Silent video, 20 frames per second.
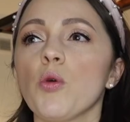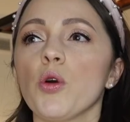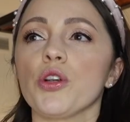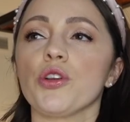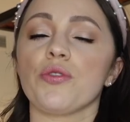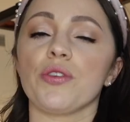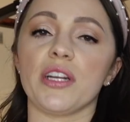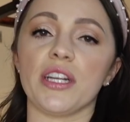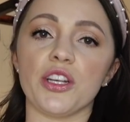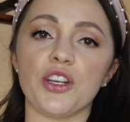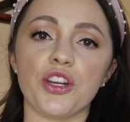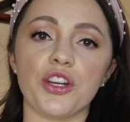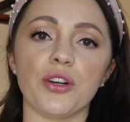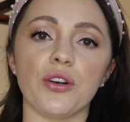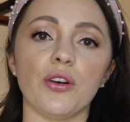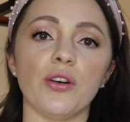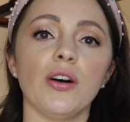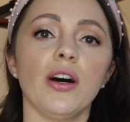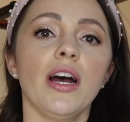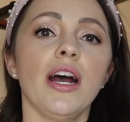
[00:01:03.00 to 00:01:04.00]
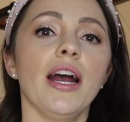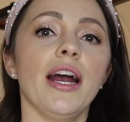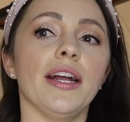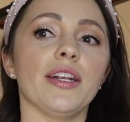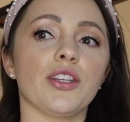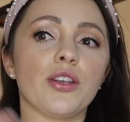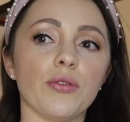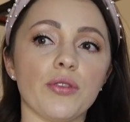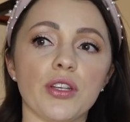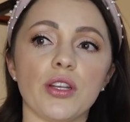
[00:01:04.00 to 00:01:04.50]
more traditional,
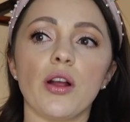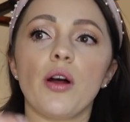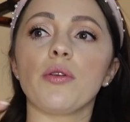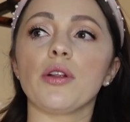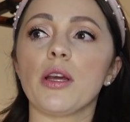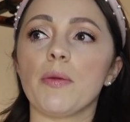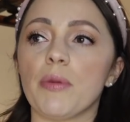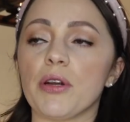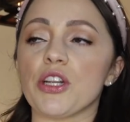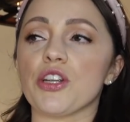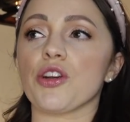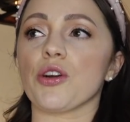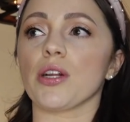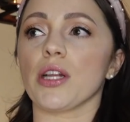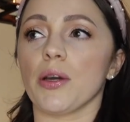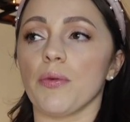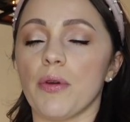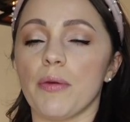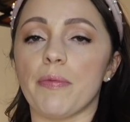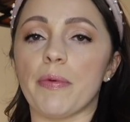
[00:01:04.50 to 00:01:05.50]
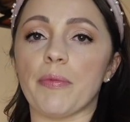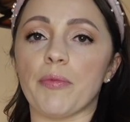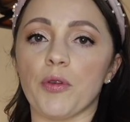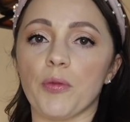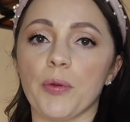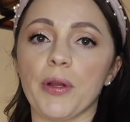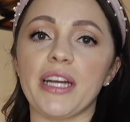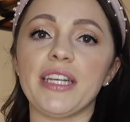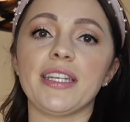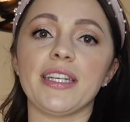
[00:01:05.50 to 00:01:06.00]
and so slowly but surely we've been
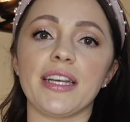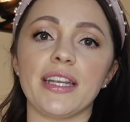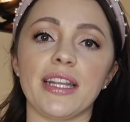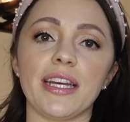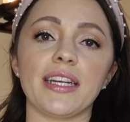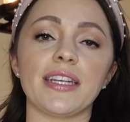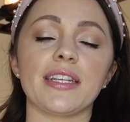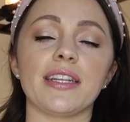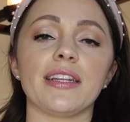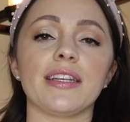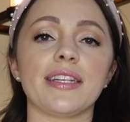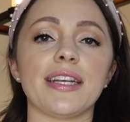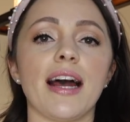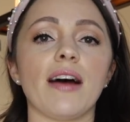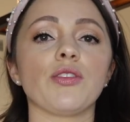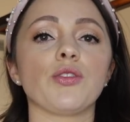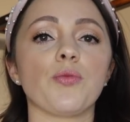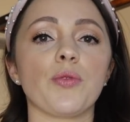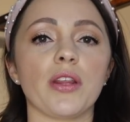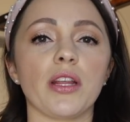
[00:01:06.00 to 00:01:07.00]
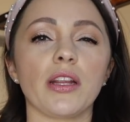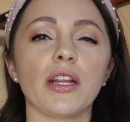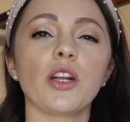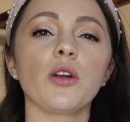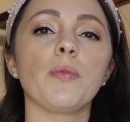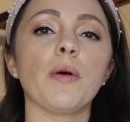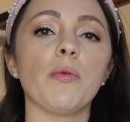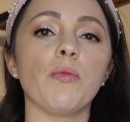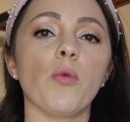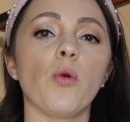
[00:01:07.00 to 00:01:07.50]
replacing things in this house with a
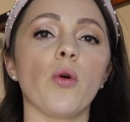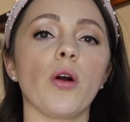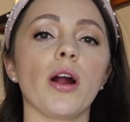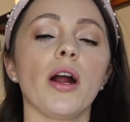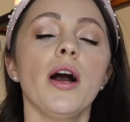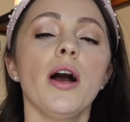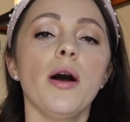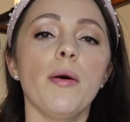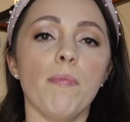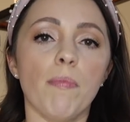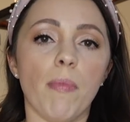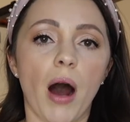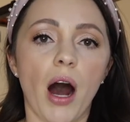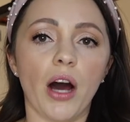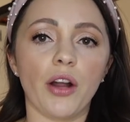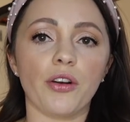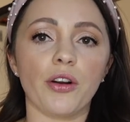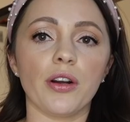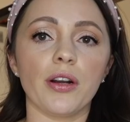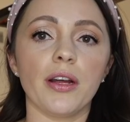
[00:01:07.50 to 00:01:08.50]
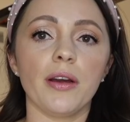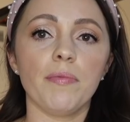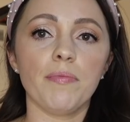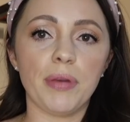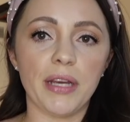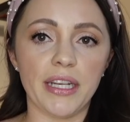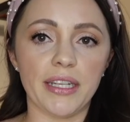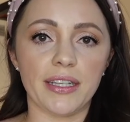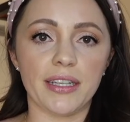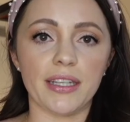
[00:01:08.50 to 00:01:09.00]
little bit more modern
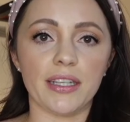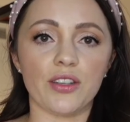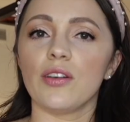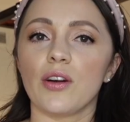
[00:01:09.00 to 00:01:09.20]
pieces,